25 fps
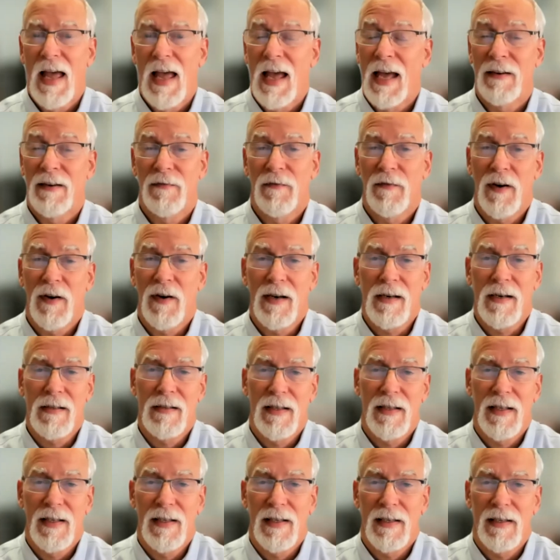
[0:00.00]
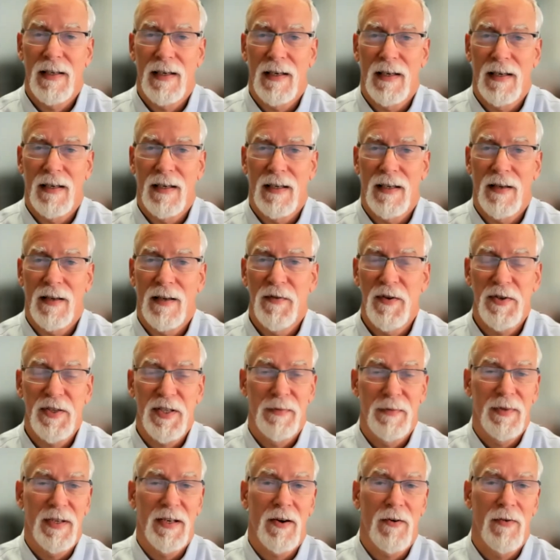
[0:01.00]
And finally, uh, if you
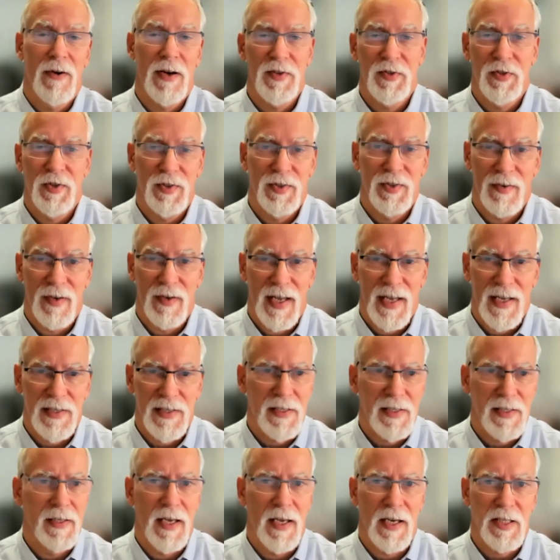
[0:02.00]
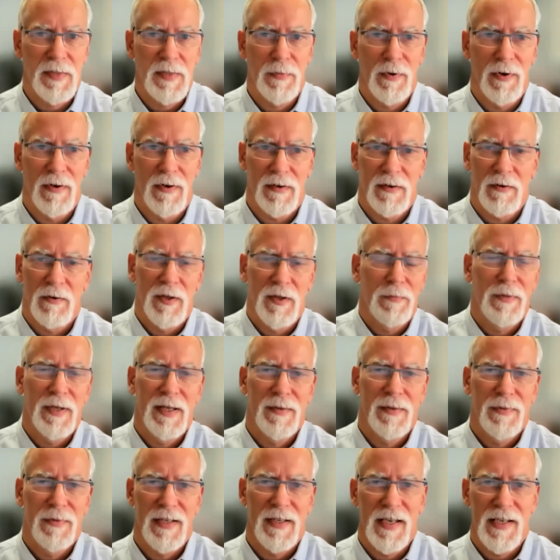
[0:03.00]
submit a question to Ask the Expert on the
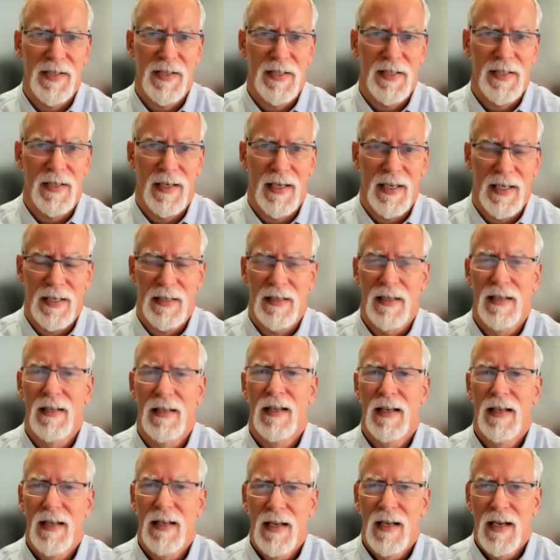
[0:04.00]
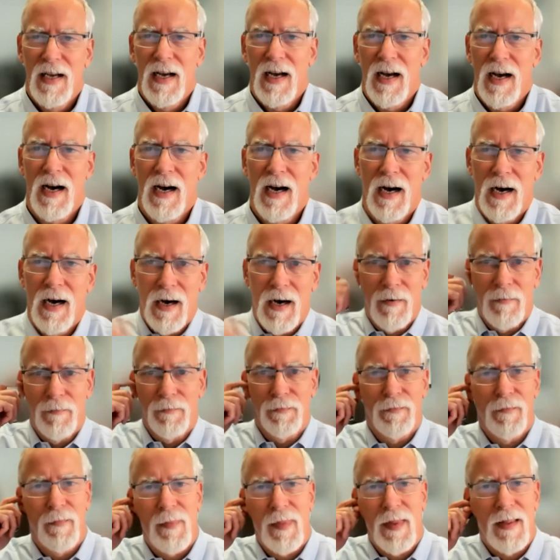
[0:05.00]
PPA site,
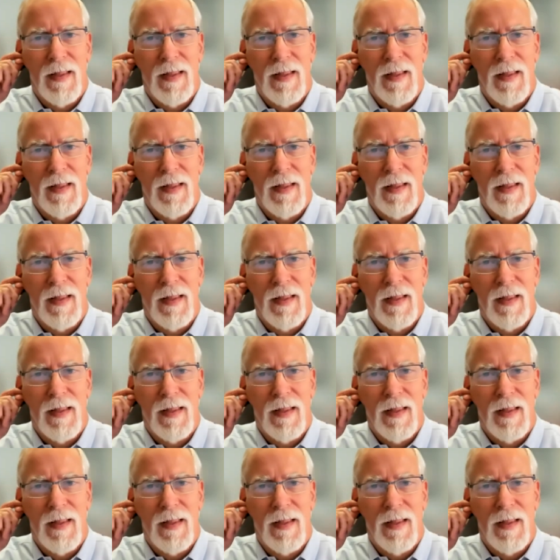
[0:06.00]
um,